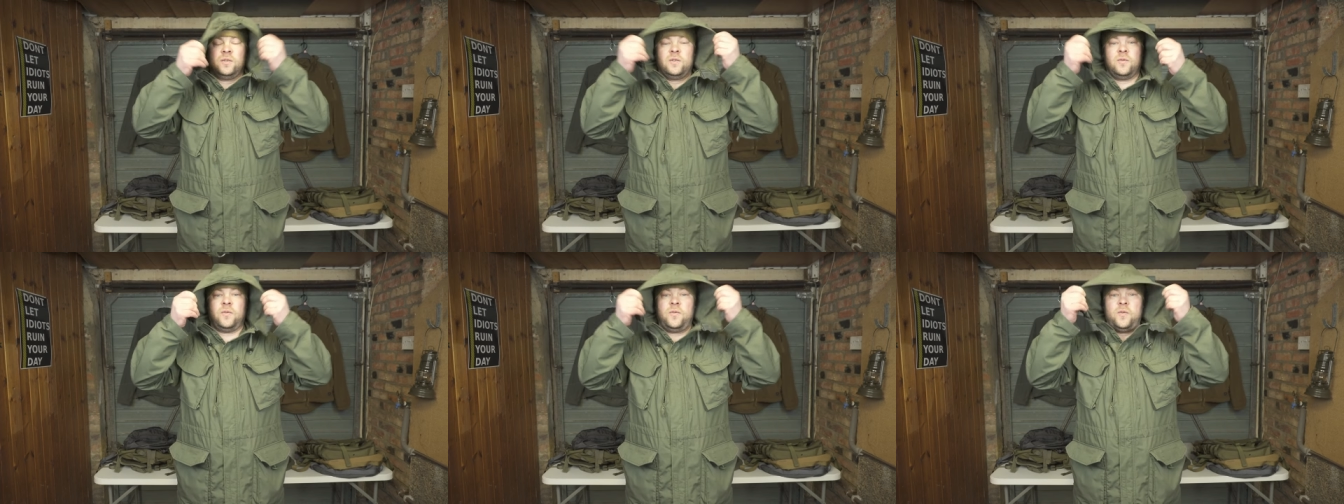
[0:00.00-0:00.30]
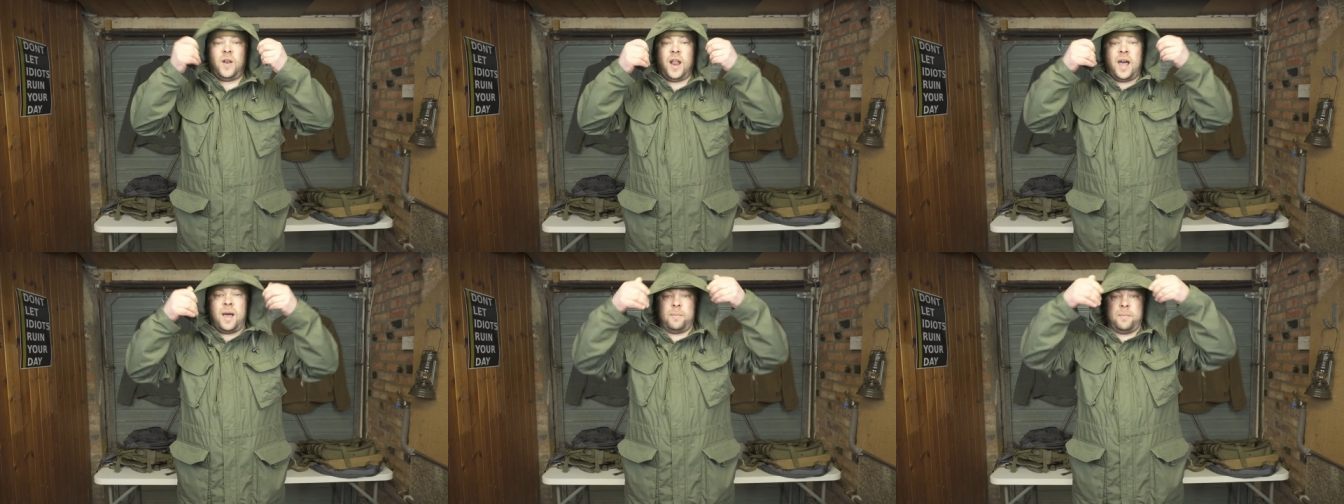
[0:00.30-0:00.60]

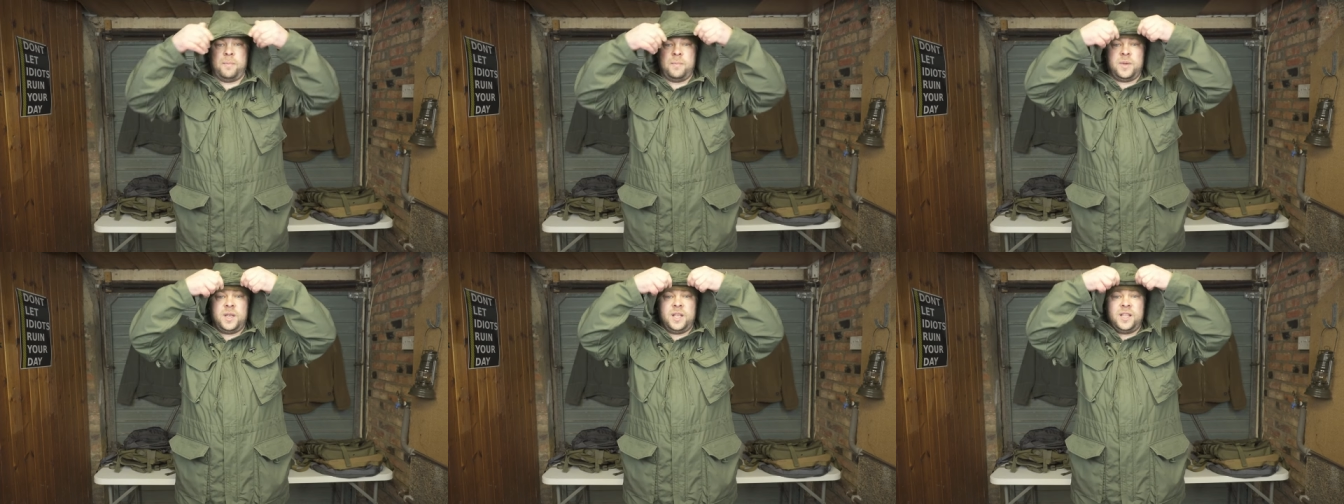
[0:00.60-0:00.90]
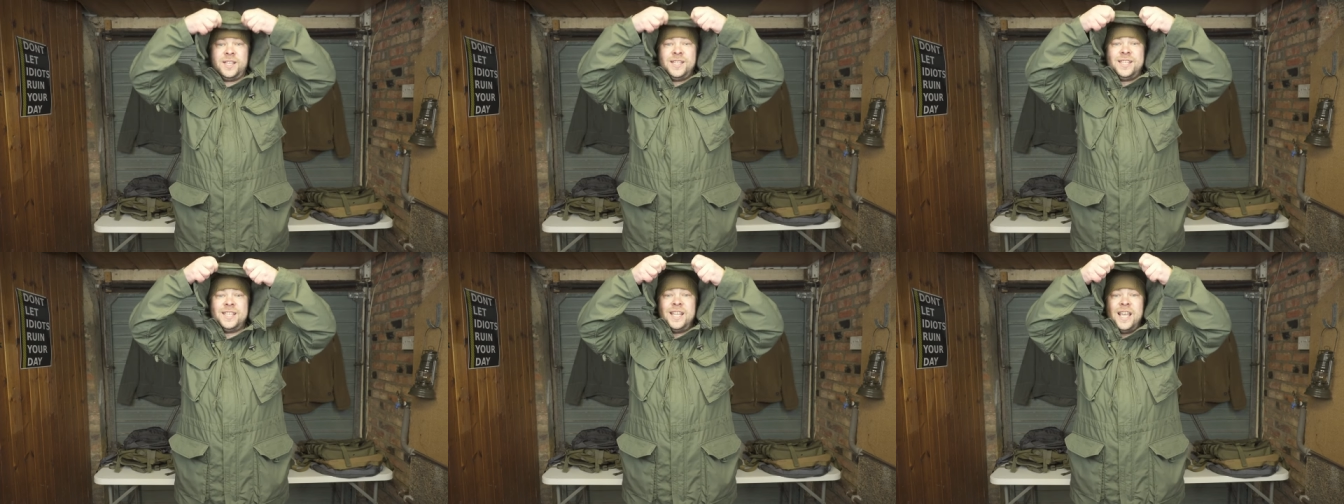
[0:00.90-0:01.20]
flap,
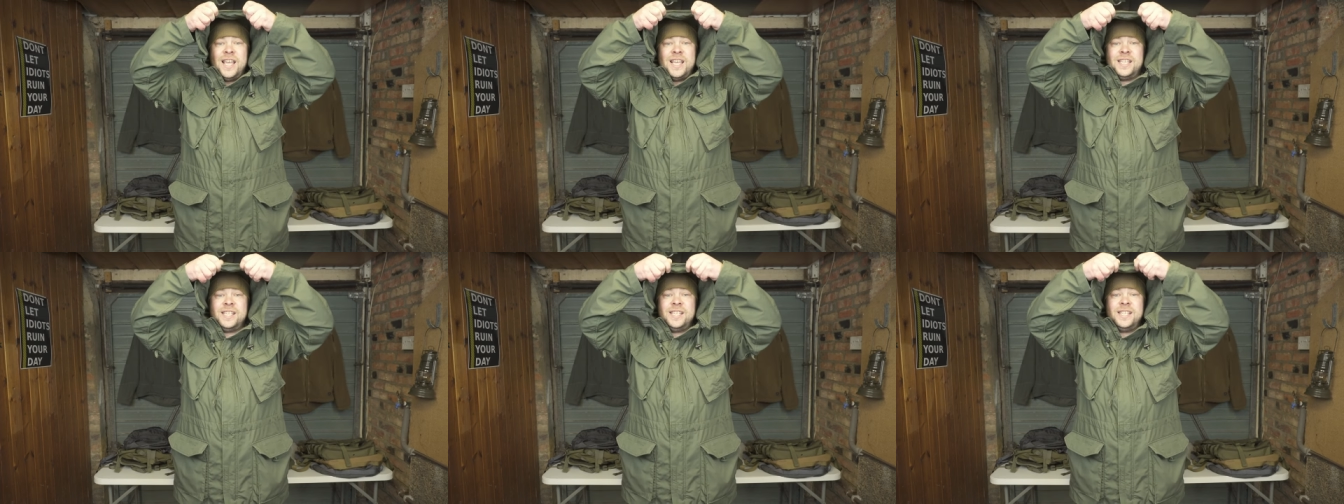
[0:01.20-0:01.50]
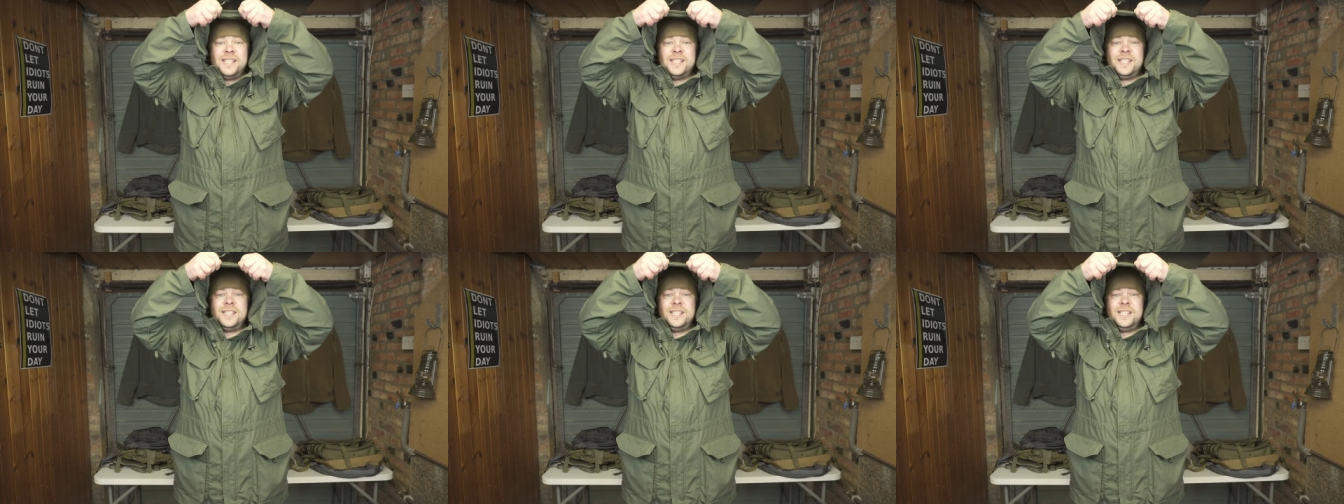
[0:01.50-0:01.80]
it stays
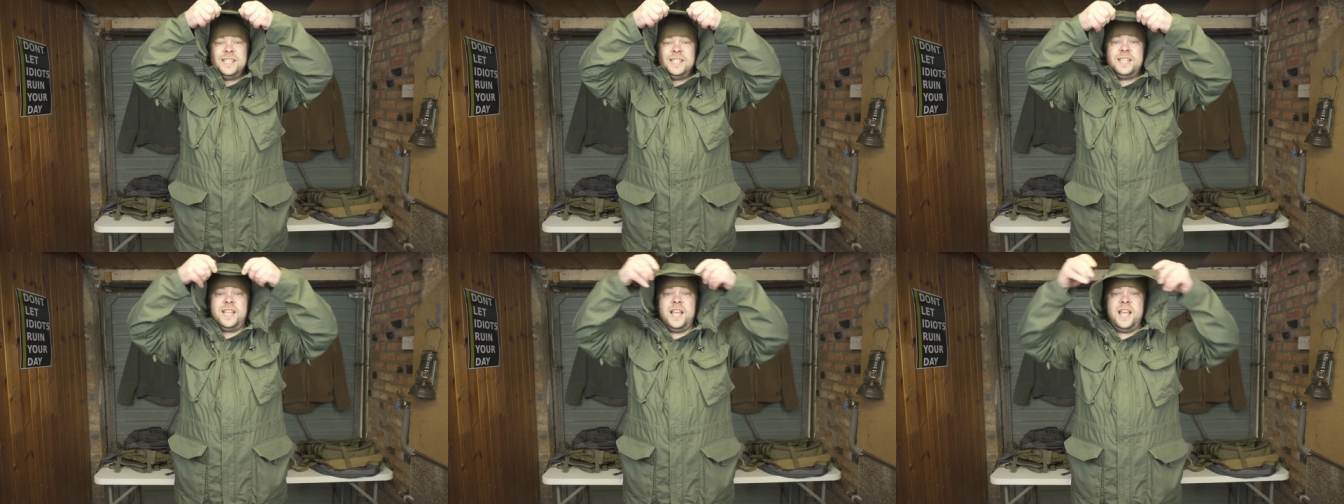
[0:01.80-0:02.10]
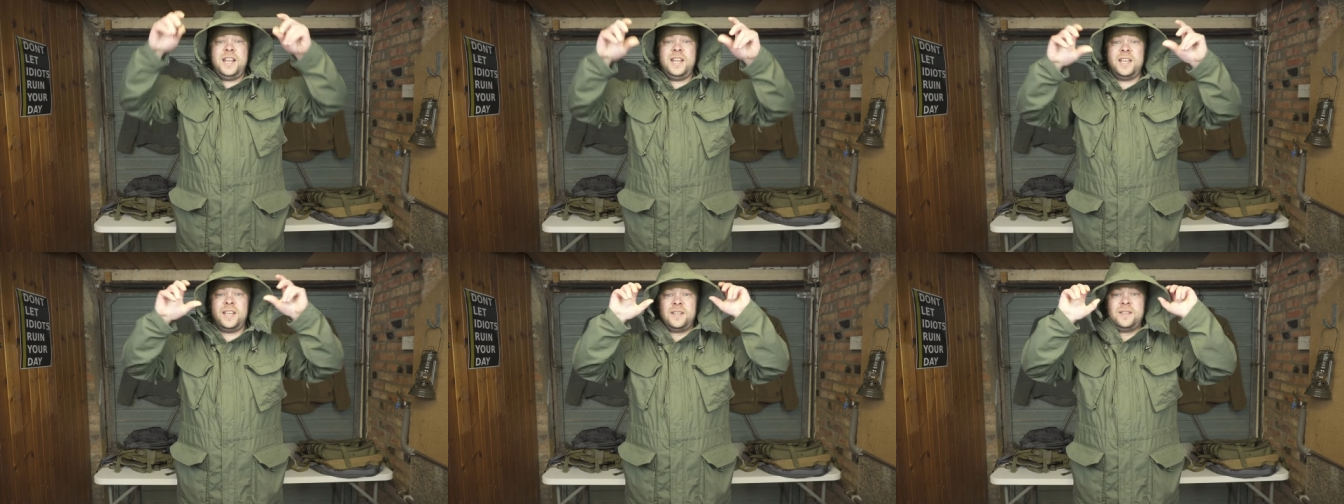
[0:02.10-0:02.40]

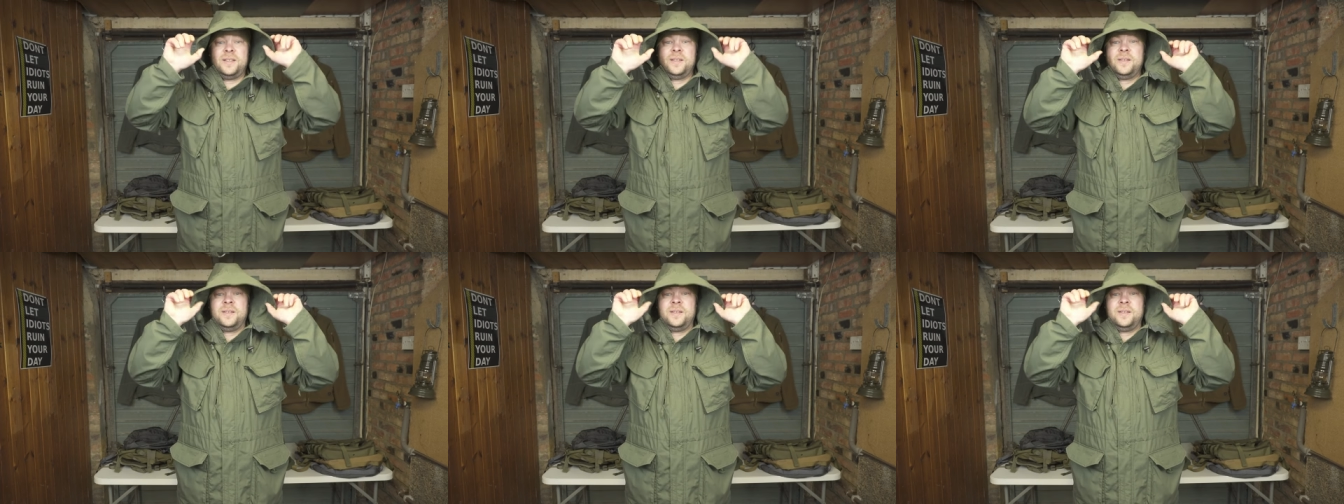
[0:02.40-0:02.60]
steady.